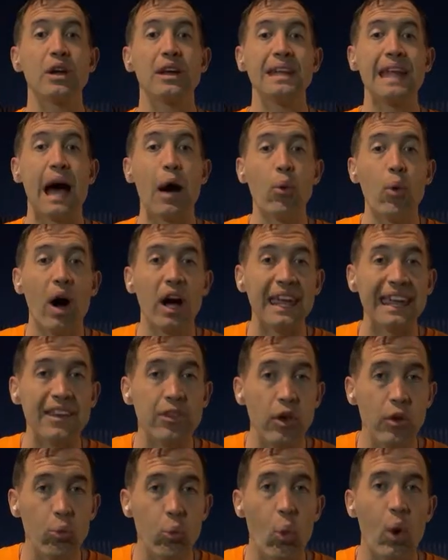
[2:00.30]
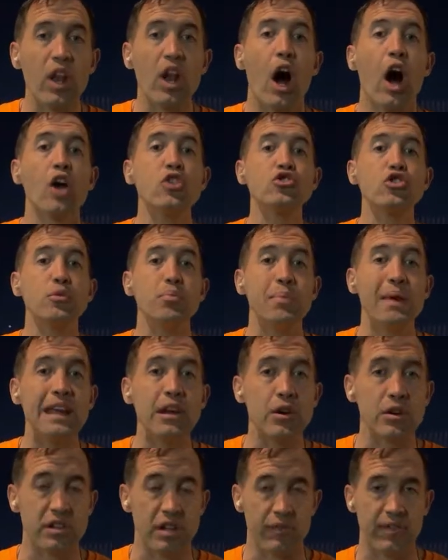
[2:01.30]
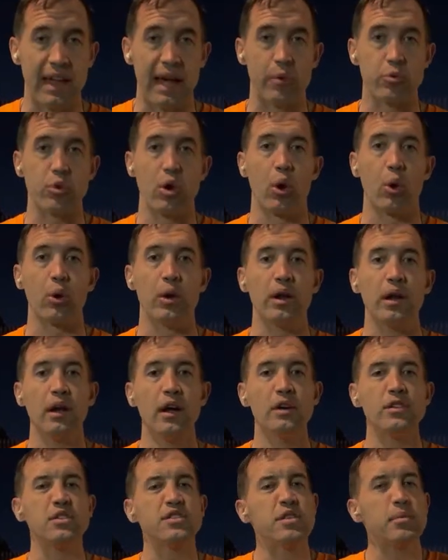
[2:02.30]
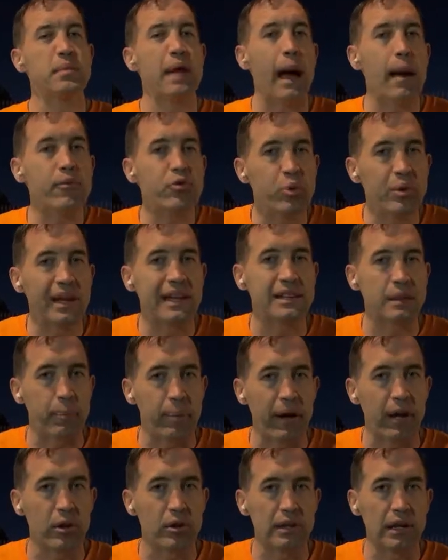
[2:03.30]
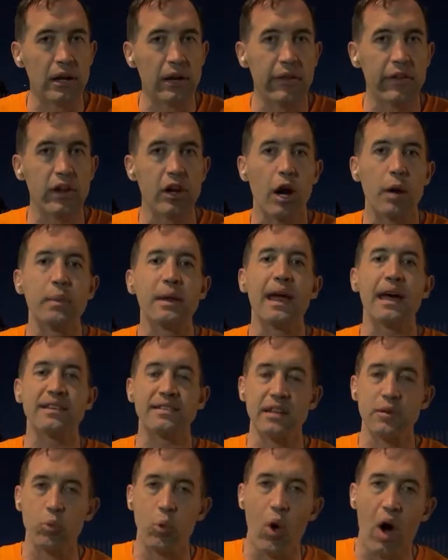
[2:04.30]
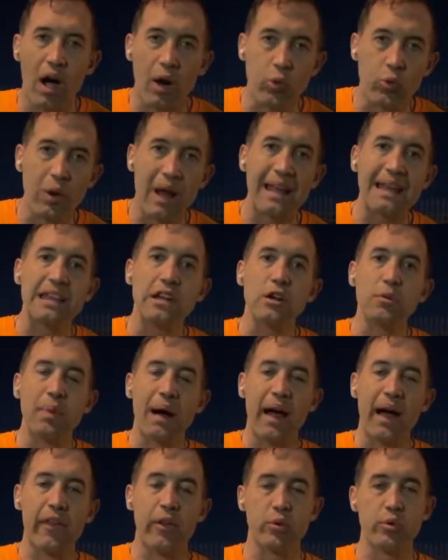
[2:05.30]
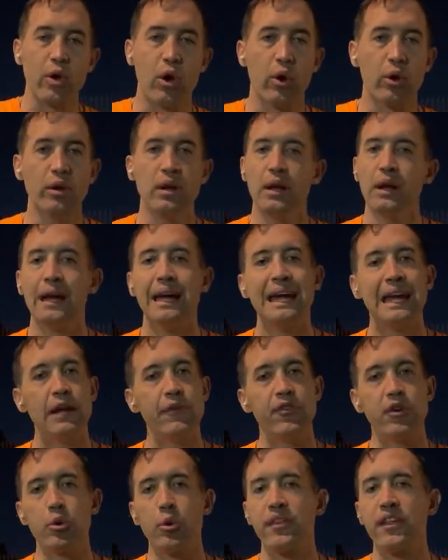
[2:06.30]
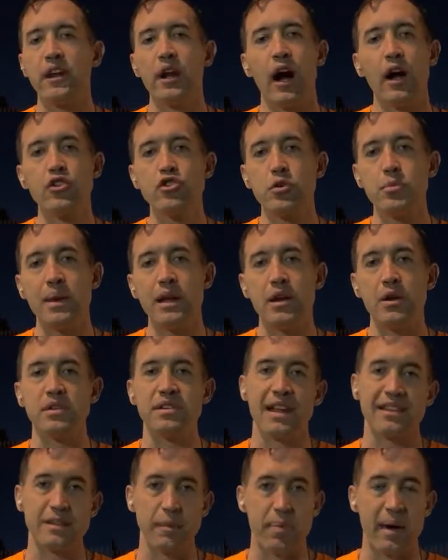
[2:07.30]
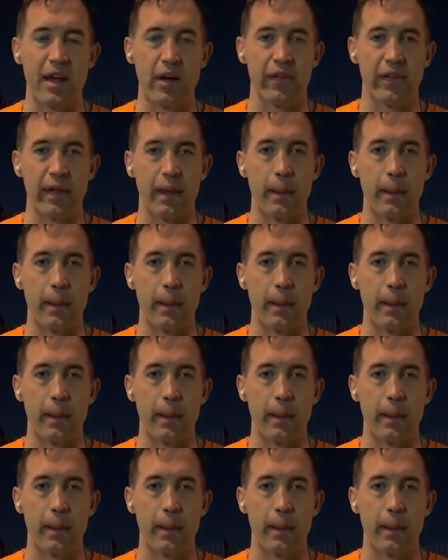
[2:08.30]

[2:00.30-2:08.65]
cannot walk within 100 meters of that road. So sometimes we like to parallel in the Army, as in walk right nearby the road. If you're within 100 meters, that's a penalty.